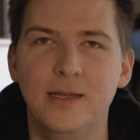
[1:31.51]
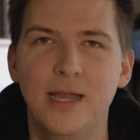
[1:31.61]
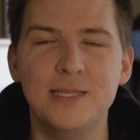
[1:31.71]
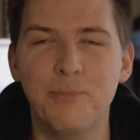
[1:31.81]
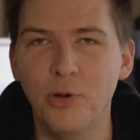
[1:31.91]

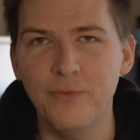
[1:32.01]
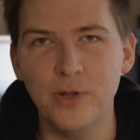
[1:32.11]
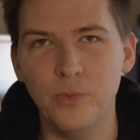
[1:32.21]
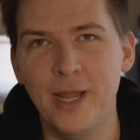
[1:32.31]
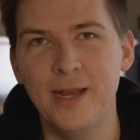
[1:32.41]
It's a
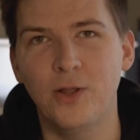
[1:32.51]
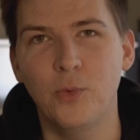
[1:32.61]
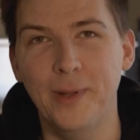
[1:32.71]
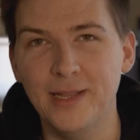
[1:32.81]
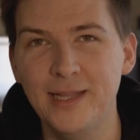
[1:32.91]
perfect way to
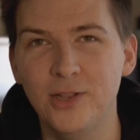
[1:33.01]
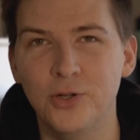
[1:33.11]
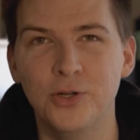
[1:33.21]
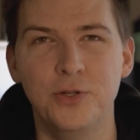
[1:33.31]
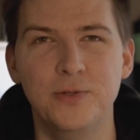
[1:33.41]
quickly
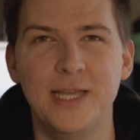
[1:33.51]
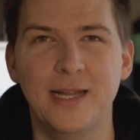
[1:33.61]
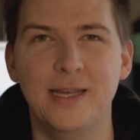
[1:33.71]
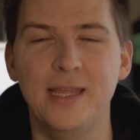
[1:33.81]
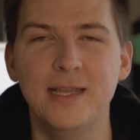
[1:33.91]
learn new
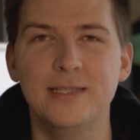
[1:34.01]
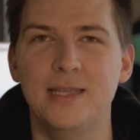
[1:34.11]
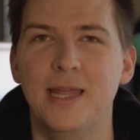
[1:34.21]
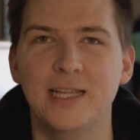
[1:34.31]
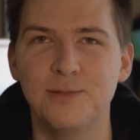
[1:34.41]
techniques
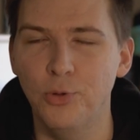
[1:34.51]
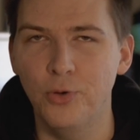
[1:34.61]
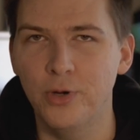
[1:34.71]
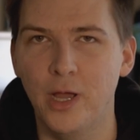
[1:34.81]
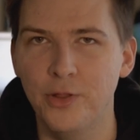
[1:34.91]
and
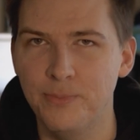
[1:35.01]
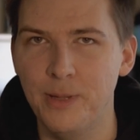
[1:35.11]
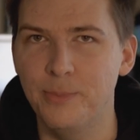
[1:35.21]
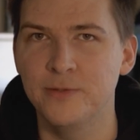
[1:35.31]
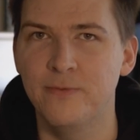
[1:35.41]
explore other
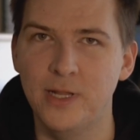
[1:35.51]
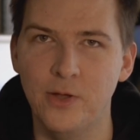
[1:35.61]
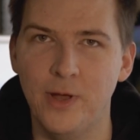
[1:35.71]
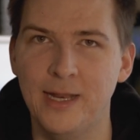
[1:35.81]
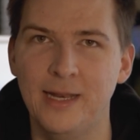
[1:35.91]
people's
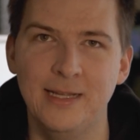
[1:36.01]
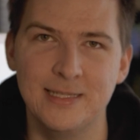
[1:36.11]
video editing